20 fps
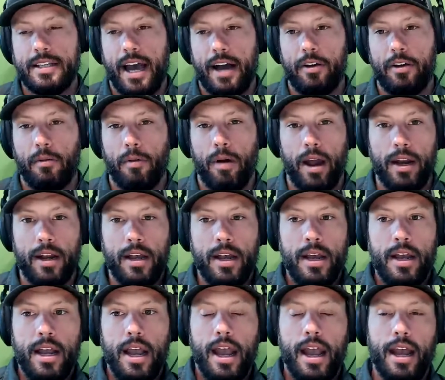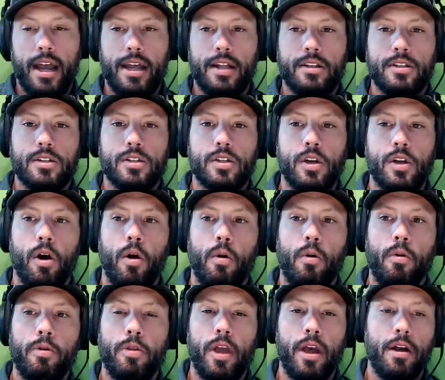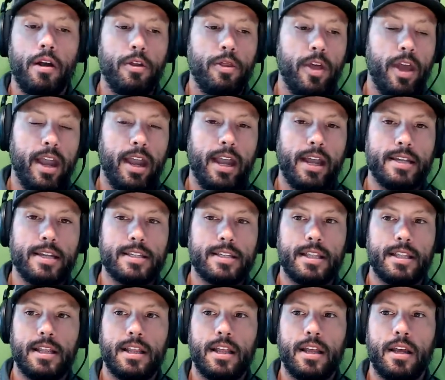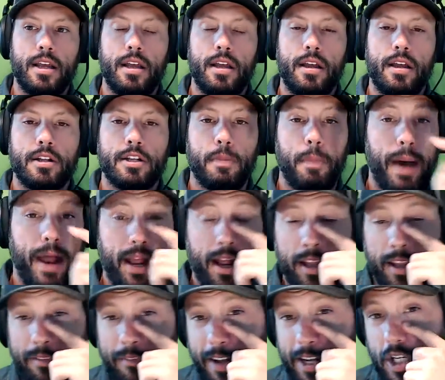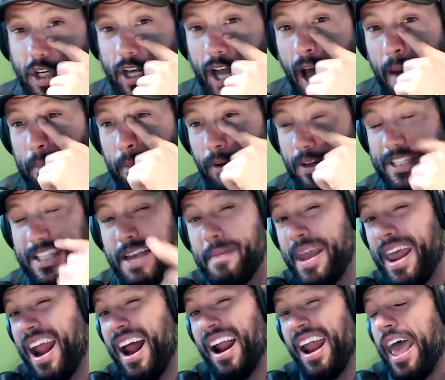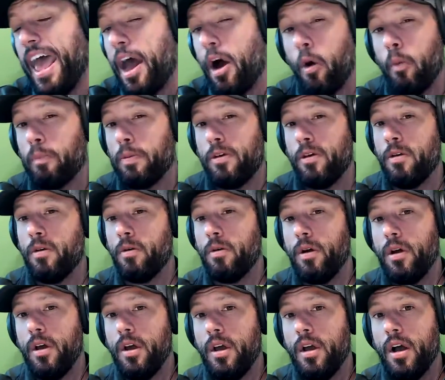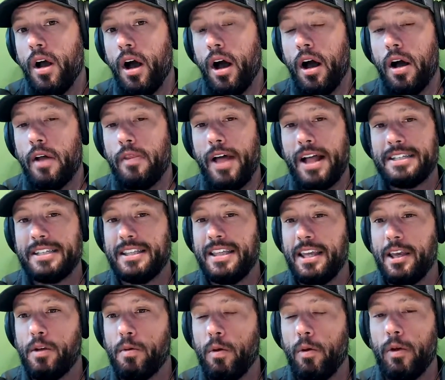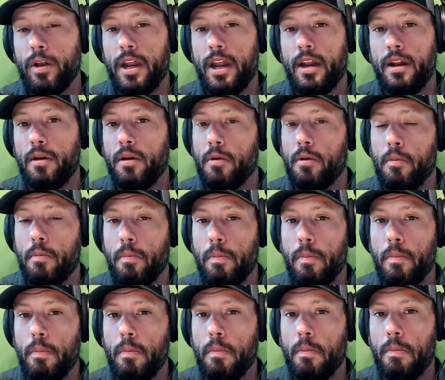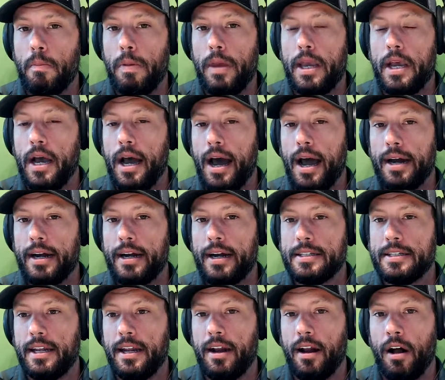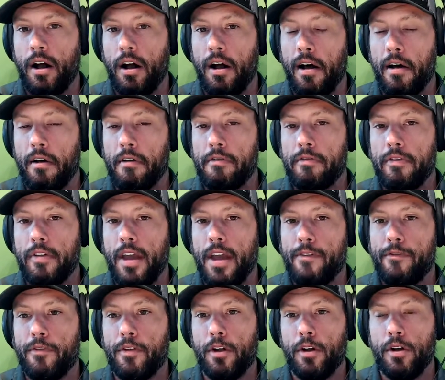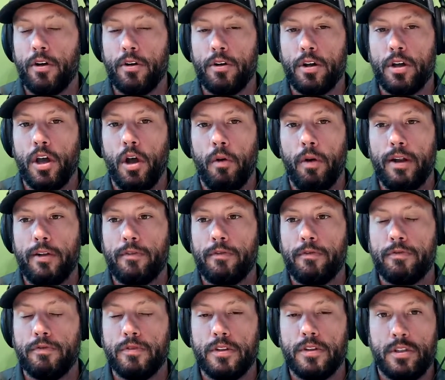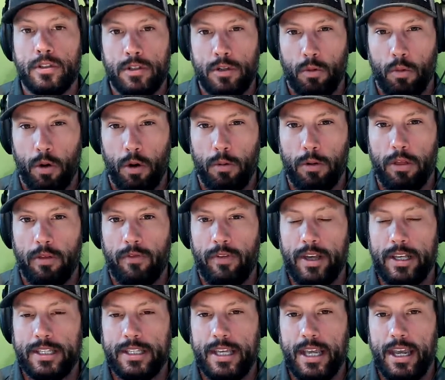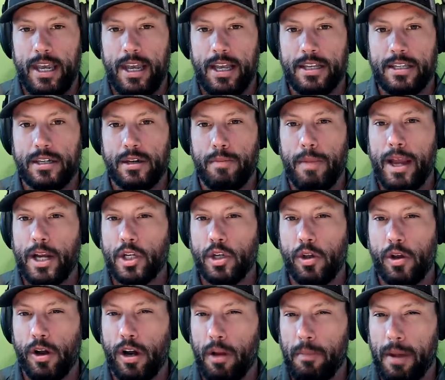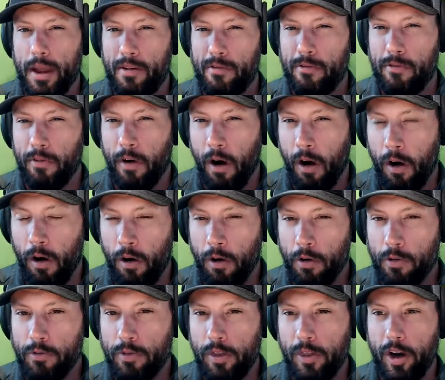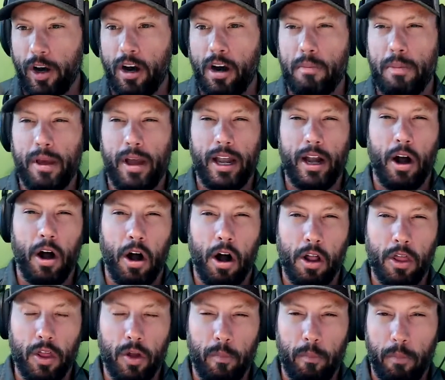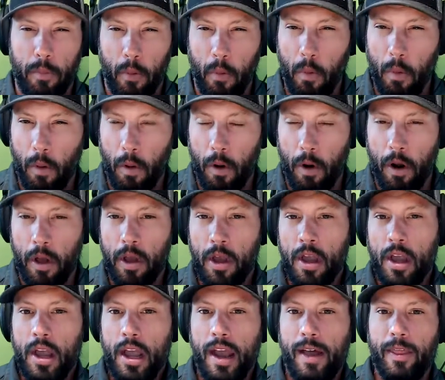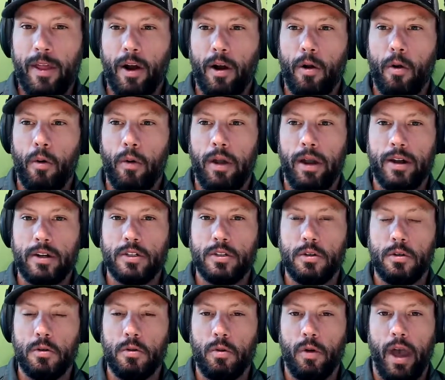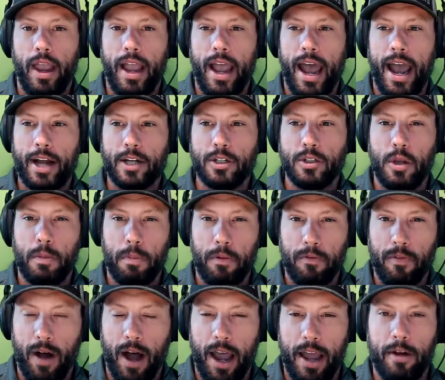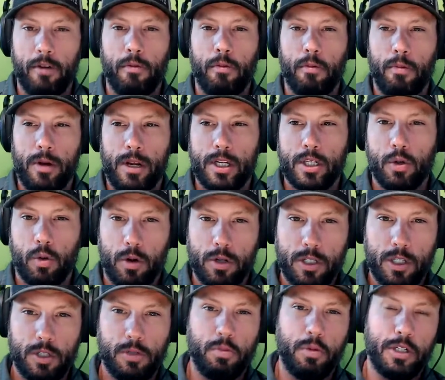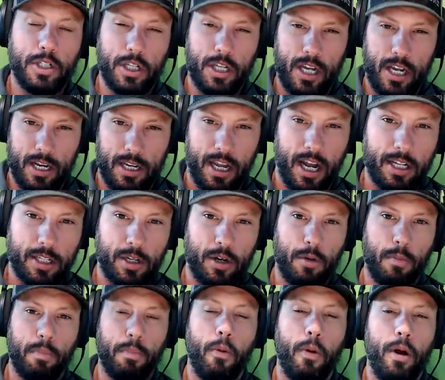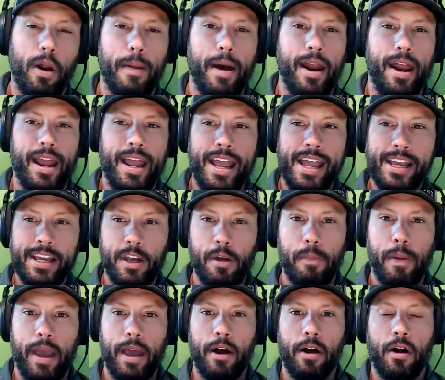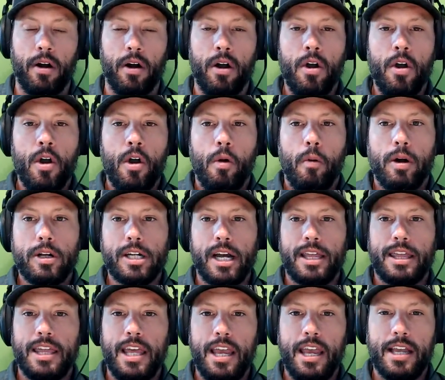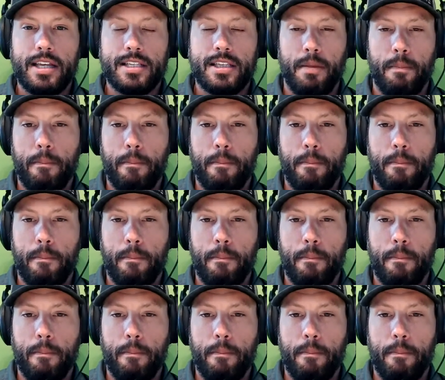right. And so the other thing is, depending on the venture capitalist, they may not help you. That's the thing you really need to be cognizant of if you're going to work with a VC, is to make sure they're going to be involved, that they're going to be like on the board, and they're going to like actually provide resources, which again got to your point about an incubator, which I think is the